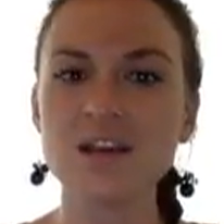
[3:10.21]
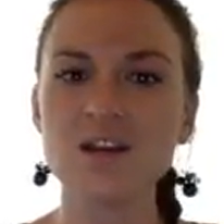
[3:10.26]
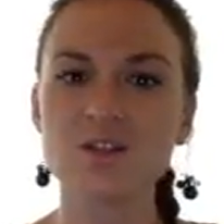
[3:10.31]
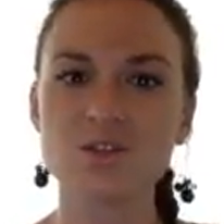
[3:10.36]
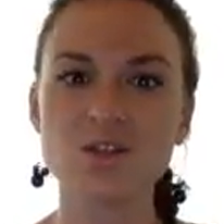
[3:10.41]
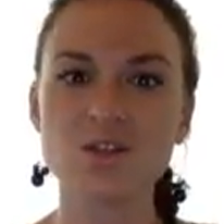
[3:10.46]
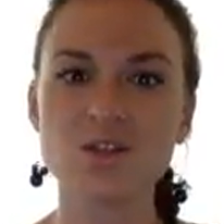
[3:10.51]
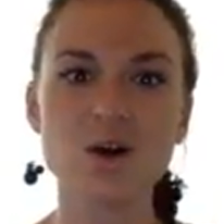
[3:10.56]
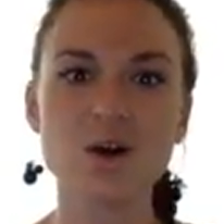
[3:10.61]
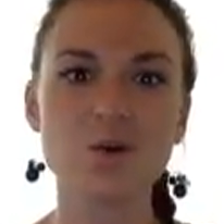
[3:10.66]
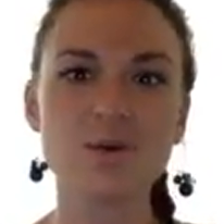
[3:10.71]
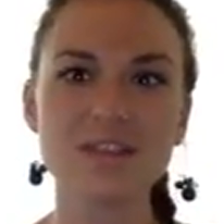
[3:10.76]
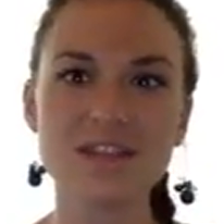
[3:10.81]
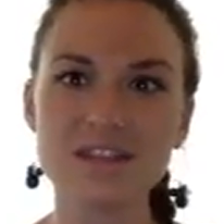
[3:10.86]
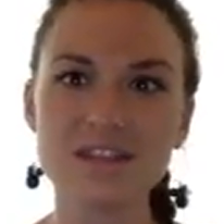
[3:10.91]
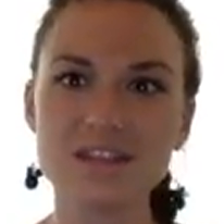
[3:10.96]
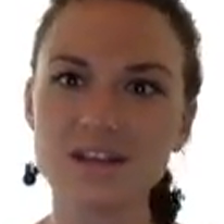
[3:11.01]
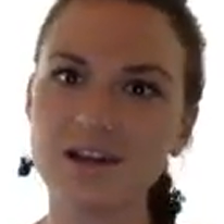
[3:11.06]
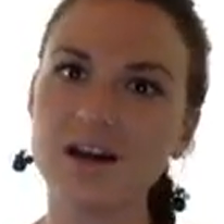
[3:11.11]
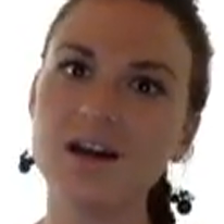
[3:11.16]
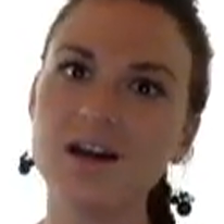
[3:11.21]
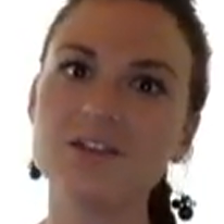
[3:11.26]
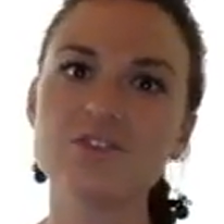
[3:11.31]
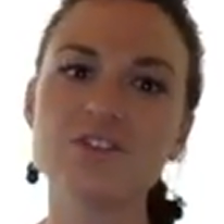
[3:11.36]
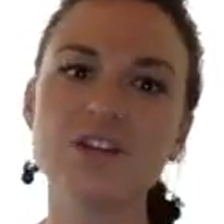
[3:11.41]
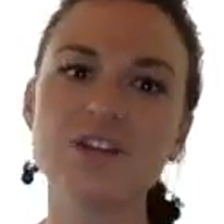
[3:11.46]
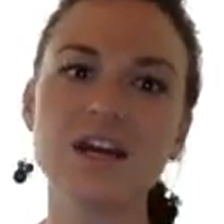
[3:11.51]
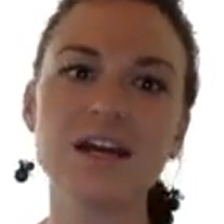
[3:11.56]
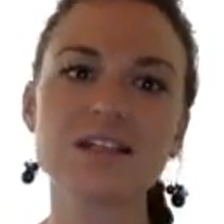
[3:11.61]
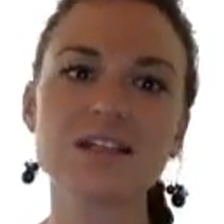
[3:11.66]
So within the
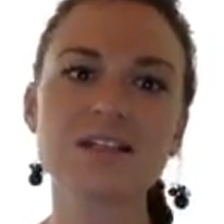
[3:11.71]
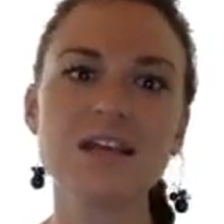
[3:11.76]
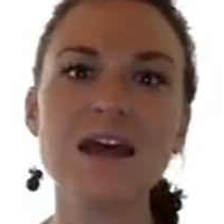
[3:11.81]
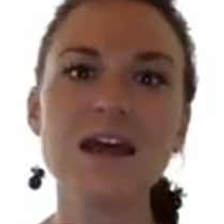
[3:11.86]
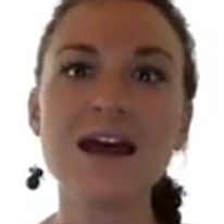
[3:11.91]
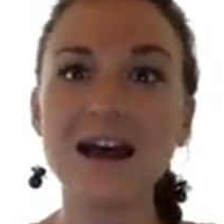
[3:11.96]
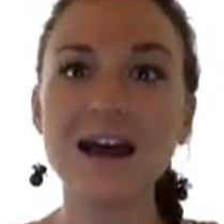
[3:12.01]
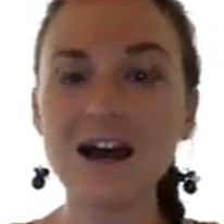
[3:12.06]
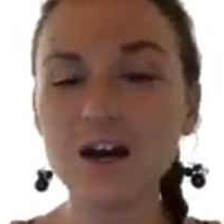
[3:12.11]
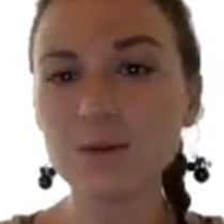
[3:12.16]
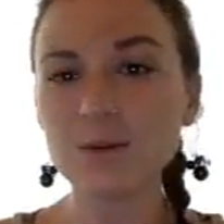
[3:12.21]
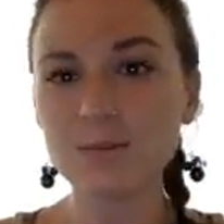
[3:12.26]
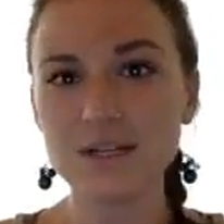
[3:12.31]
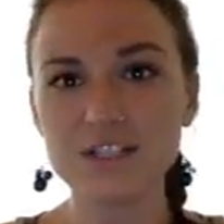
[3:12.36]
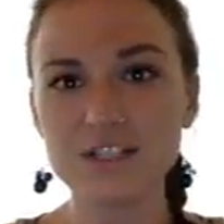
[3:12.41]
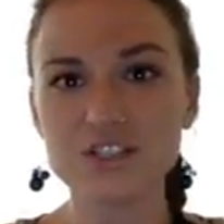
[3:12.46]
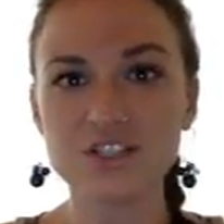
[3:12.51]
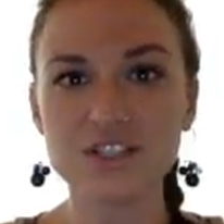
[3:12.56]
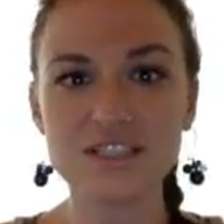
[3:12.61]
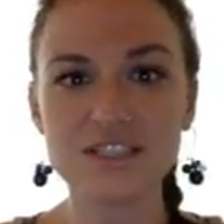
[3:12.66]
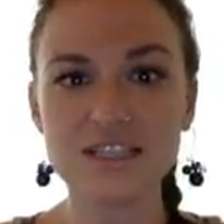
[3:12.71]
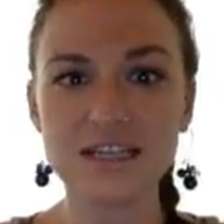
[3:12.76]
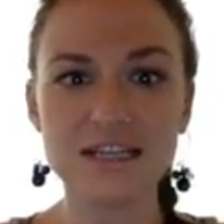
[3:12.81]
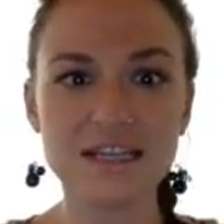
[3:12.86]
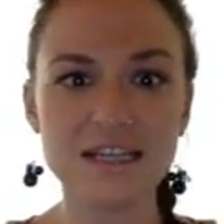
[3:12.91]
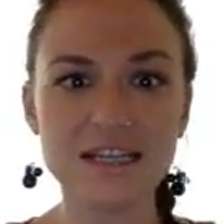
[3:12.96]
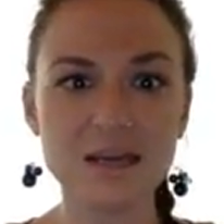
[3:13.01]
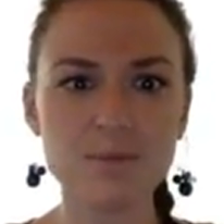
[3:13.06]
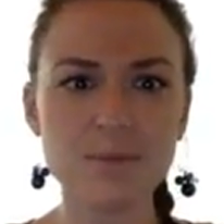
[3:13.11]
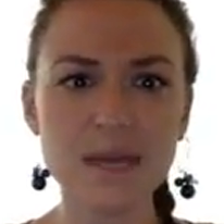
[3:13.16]
contract, how much should Danny
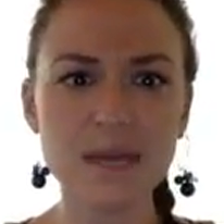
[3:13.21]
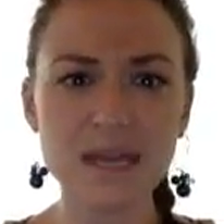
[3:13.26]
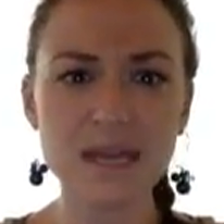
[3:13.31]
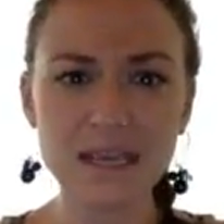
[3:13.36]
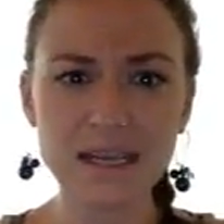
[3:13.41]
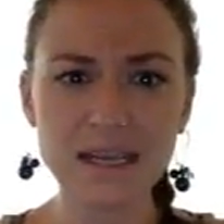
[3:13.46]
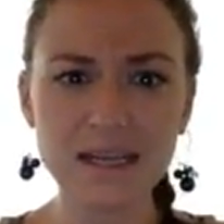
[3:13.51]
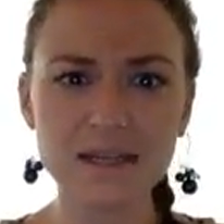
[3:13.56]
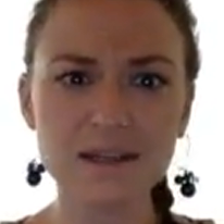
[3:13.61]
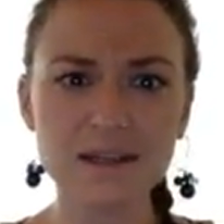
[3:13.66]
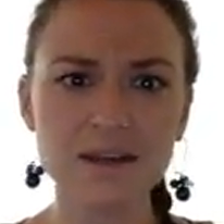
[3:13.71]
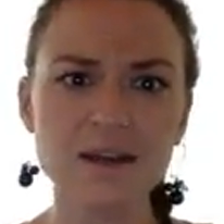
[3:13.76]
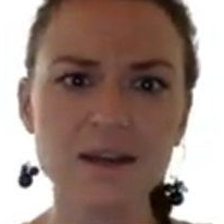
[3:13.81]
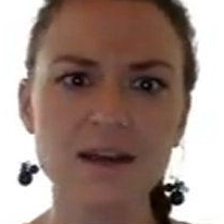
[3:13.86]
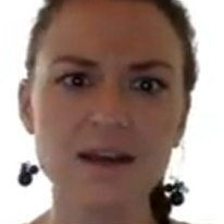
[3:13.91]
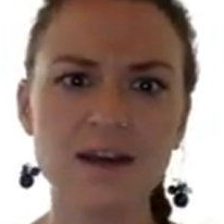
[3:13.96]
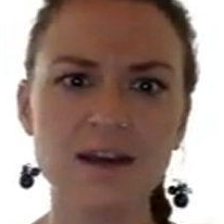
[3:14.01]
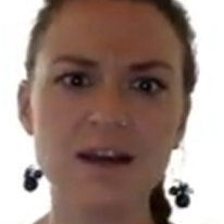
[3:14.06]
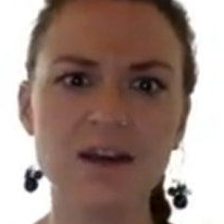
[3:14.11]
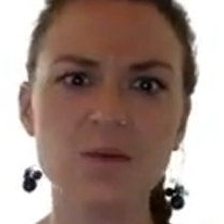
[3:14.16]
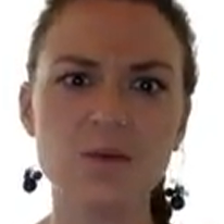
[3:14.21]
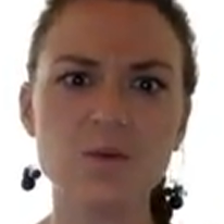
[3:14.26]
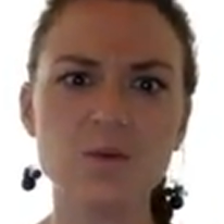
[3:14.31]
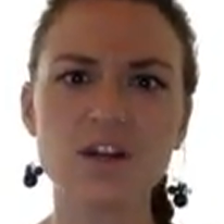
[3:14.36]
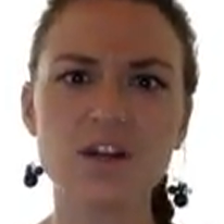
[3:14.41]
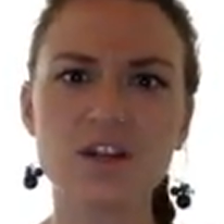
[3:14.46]
get paid? Uh, what